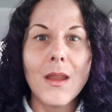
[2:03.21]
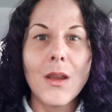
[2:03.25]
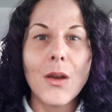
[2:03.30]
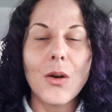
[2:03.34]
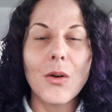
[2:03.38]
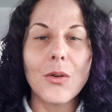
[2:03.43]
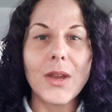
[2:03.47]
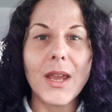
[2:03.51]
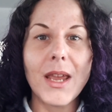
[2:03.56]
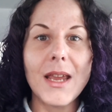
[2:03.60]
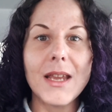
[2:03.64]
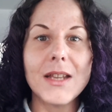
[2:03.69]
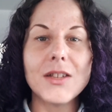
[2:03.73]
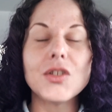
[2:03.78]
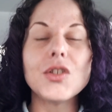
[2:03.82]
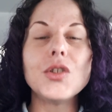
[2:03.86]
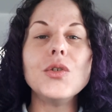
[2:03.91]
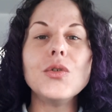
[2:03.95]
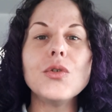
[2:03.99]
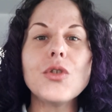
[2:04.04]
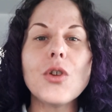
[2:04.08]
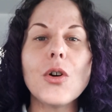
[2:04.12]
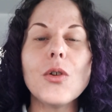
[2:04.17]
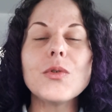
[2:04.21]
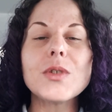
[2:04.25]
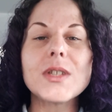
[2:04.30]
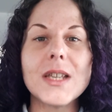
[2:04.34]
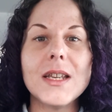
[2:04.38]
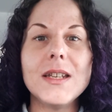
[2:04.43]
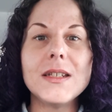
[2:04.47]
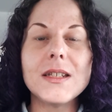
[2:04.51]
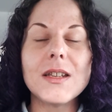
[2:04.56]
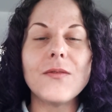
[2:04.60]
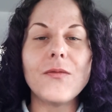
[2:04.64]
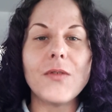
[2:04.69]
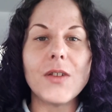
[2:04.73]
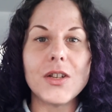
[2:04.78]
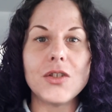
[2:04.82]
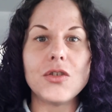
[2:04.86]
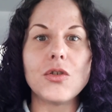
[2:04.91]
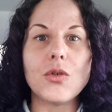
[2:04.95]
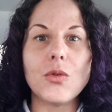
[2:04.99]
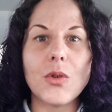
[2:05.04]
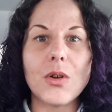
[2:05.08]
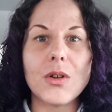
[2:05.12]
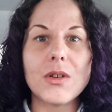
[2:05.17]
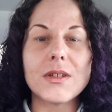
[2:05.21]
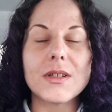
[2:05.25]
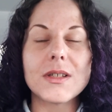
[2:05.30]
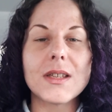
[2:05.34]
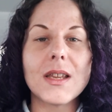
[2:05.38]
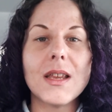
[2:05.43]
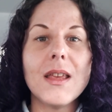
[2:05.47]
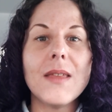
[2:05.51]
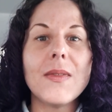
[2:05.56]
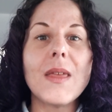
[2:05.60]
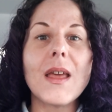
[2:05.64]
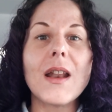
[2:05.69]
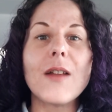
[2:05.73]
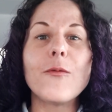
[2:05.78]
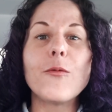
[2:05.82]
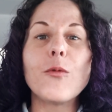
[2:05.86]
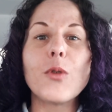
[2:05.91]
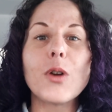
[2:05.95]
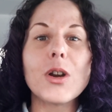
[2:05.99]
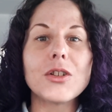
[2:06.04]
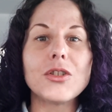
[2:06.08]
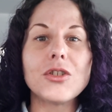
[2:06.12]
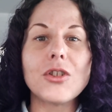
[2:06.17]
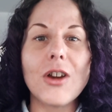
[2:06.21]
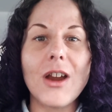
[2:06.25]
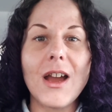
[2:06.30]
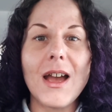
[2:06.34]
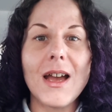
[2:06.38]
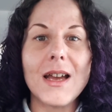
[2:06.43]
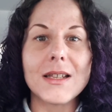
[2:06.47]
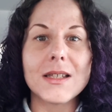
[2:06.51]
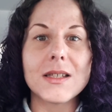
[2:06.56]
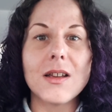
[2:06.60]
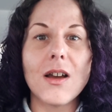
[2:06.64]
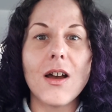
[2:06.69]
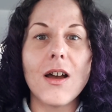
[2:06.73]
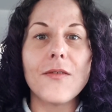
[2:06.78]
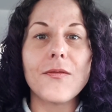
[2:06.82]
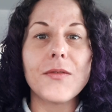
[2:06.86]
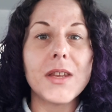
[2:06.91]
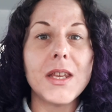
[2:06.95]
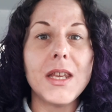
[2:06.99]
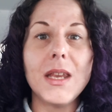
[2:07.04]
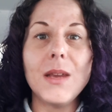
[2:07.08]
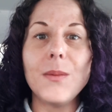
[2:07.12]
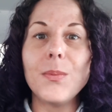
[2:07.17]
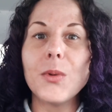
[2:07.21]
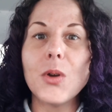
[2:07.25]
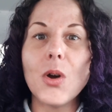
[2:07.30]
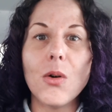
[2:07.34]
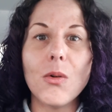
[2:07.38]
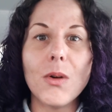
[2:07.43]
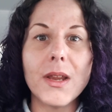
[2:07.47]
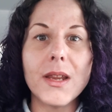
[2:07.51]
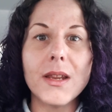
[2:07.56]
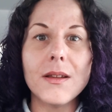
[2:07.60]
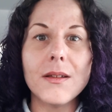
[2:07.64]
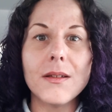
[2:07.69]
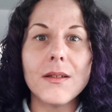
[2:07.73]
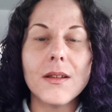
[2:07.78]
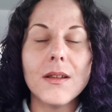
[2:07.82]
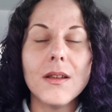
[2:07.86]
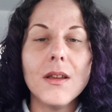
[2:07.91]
Okay, to those individuals that have worked your ass off, keep going.